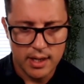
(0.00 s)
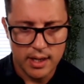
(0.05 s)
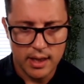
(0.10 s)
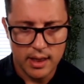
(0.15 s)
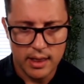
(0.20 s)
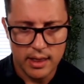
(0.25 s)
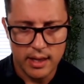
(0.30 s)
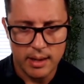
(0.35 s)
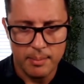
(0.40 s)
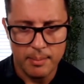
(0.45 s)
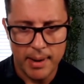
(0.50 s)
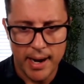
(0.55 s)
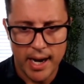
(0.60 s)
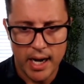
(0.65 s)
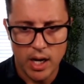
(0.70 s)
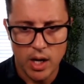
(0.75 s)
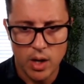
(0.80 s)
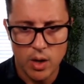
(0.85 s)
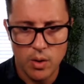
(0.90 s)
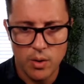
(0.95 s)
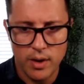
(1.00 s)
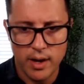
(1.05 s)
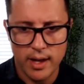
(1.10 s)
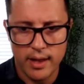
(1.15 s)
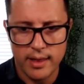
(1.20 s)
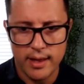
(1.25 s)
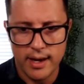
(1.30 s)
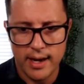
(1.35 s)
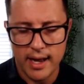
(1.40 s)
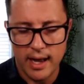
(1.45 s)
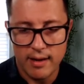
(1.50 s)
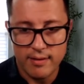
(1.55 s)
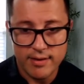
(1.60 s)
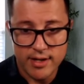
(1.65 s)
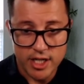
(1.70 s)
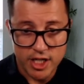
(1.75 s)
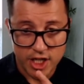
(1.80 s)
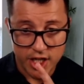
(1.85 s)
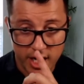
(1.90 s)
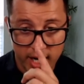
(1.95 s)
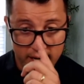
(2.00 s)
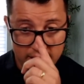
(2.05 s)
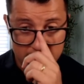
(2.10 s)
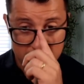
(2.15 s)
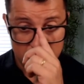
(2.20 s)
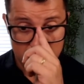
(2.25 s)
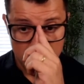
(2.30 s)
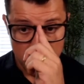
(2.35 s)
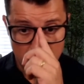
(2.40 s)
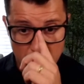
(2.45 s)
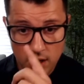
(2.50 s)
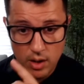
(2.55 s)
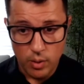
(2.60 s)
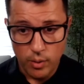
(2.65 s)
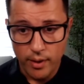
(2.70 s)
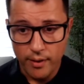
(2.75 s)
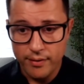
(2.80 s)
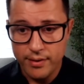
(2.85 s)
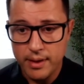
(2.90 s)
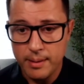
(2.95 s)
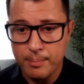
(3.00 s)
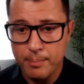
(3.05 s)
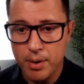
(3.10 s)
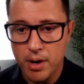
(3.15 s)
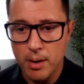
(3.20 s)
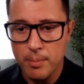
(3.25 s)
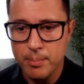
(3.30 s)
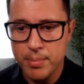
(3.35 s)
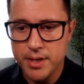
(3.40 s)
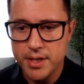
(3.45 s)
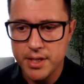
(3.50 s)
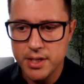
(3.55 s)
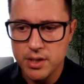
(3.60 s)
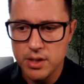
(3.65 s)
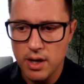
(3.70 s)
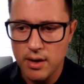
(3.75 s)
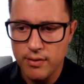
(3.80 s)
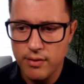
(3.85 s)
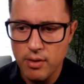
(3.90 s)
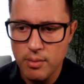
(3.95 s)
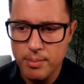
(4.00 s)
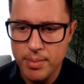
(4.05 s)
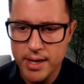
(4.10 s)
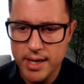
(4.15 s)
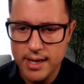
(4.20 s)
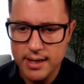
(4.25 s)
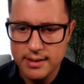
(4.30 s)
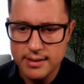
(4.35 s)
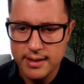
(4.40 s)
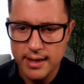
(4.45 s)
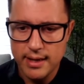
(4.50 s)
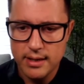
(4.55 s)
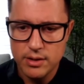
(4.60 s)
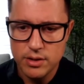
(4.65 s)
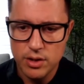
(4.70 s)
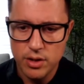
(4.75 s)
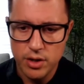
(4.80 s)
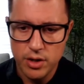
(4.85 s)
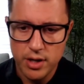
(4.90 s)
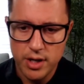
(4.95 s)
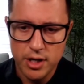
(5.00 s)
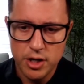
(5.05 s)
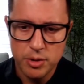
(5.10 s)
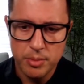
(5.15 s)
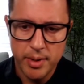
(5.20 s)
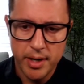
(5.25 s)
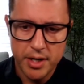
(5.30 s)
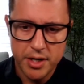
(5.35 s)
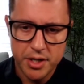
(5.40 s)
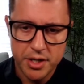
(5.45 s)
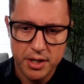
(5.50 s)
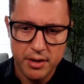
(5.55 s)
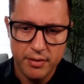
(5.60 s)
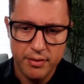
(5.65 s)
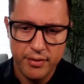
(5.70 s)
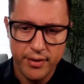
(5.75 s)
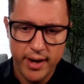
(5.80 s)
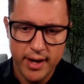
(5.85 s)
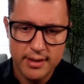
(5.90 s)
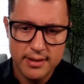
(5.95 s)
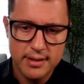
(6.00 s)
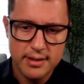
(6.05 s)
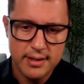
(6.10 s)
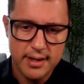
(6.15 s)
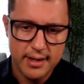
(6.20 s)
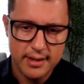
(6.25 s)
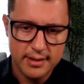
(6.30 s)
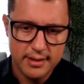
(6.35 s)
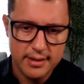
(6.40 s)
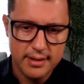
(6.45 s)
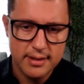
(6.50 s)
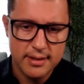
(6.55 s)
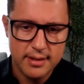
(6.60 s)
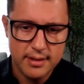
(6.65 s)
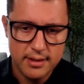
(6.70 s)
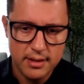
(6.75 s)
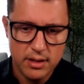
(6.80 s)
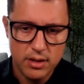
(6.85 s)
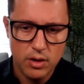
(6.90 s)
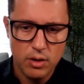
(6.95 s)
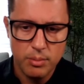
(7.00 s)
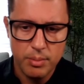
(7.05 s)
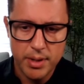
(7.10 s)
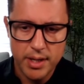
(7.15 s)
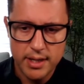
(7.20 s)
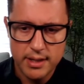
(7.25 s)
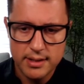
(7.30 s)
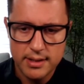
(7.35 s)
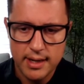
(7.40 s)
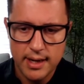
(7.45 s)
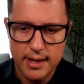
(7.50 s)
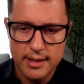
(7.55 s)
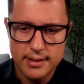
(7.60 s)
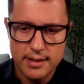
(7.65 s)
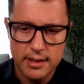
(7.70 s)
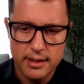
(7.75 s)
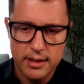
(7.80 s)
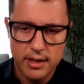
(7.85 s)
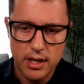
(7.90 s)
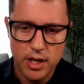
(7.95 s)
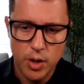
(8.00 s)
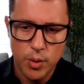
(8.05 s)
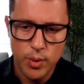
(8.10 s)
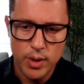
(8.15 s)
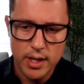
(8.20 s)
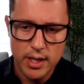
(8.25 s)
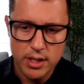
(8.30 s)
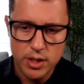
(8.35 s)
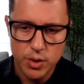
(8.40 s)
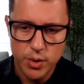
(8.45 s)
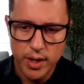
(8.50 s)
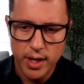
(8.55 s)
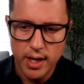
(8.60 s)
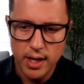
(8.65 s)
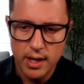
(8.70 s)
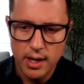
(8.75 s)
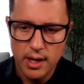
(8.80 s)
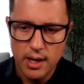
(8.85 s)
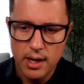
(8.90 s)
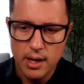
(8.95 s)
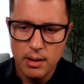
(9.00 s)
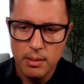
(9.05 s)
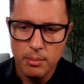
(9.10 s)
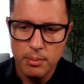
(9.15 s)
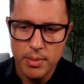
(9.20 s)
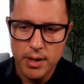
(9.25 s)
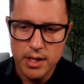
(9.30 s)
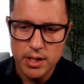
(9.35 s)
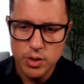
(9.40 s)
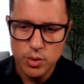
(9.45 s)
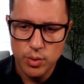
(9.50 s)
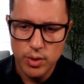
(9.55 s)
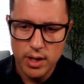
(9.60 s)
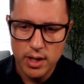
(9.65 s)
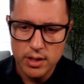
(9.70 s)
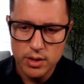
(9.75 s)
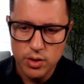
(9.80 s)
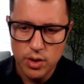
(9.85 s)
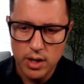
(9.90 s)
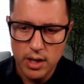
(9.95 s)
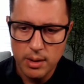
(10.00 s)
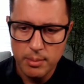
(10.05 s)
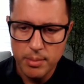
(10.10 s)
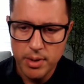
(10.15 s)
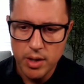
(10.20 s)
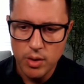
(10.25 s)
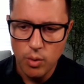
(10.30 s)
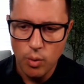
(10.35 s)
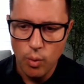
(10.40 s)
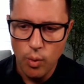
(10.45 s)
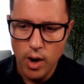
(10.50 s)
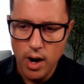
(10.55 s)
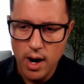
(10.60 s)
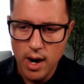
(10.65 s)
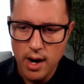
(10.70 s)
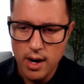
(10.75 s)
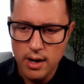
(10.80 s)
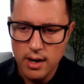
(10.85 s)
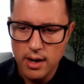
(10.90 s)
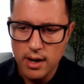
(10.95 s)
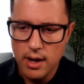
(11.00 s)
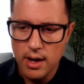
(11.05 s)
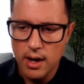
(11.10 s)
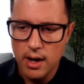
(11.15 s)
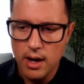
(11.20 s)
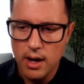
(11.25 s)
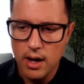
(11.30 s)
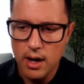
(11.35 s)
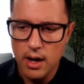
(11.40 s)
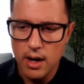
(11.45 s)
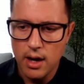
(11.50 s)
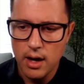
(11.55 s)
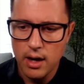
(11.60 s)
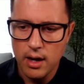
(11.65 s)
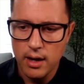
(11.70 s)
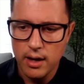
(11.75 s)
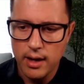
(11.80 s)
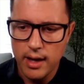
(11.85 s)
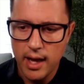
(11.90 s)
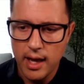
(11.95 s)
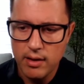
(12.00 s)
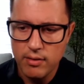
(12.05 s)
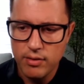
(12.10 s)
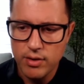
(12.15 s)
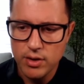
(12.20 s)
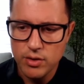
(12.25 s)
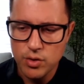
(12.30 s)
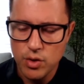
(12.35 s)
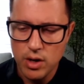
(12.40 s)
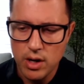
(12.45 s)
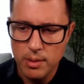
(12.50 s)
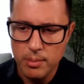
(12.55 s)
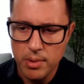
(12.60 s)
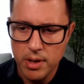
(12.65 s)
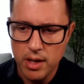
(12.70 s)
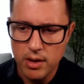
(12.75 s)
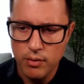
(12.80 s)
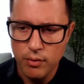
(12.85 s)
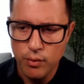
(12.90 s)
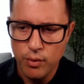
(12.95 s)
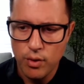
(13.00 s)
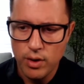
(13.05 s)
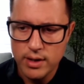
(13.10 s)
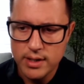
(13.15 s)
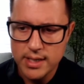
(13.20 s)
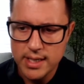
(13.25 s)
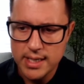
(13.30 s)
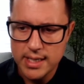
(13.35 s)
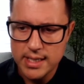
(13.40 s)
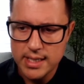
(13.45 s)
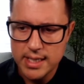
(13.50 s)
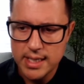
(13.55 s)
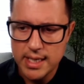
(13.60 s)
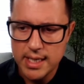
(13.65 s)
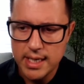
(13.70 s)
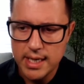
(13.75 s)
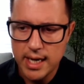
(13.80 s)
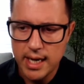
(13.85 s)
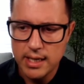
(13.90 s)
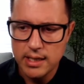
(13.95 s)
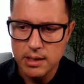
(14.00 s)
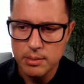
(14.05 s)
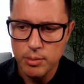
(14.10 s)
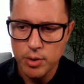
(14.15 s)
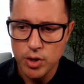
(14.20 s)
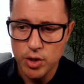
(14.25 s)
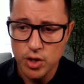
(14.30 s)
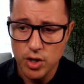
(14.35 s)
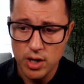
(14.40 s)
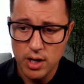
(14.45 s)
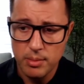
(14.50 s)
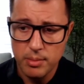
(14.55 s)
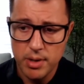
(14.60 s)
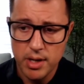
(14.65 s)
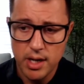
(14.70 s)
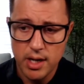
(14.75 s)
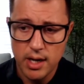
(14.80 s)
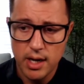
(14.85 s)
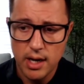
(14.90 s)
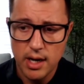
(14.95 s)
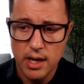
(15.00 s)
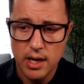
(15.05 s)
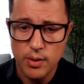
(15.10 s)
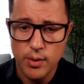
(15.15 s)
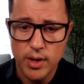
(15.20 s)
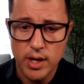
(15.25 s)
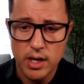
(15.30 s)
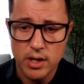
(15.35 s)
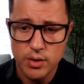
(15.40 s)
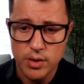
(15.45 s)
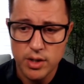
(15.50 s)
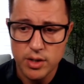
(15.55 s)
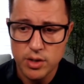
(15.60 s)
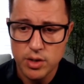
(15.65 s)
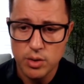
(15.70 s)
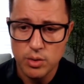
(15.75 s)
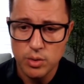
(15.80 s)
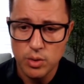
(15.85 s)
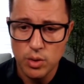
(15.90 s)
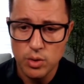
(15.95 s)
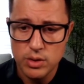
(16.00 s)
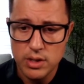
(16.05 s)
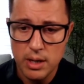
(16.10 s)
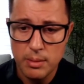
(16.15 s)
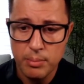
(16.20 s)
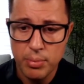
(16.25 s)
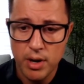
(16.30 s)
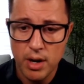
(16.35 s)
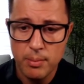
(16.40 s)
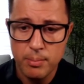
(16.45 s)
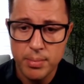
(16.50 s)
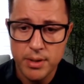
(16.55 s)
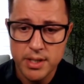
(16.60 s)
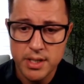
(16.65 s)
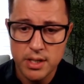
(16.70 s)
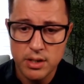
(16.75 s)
then my load, and then I have a dict with the properties of OpenDSS. So you need to make sure phases exists in OpenDSS, and then you want a tree. Buzz1 is gonna be 1, KV is gonna be 416, KW is gonna be 100. So those are properties